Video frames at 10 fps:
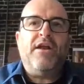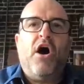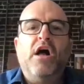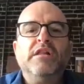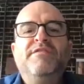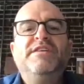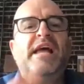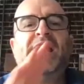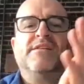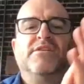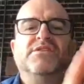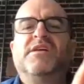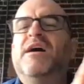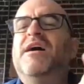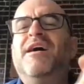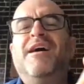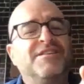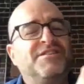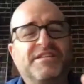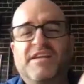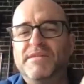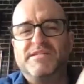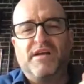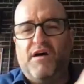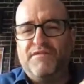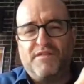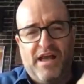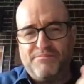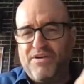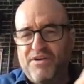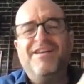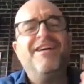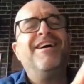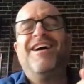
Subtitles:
And all of his handlers just give him this golf clap, right?